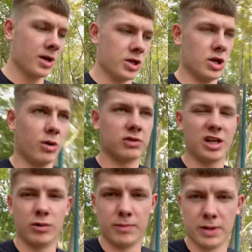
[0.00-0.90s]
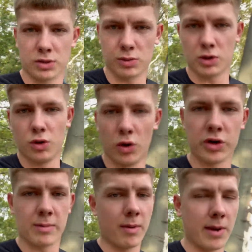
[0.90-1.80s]
you know, also I wouldn't be able to record,
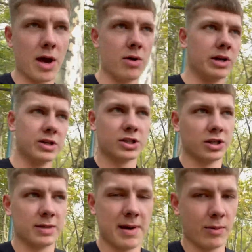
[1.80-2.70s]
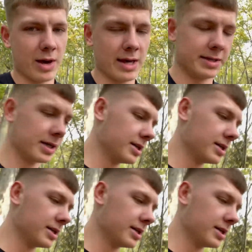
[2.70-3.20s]
I'm on my own, it just looked a bit weird.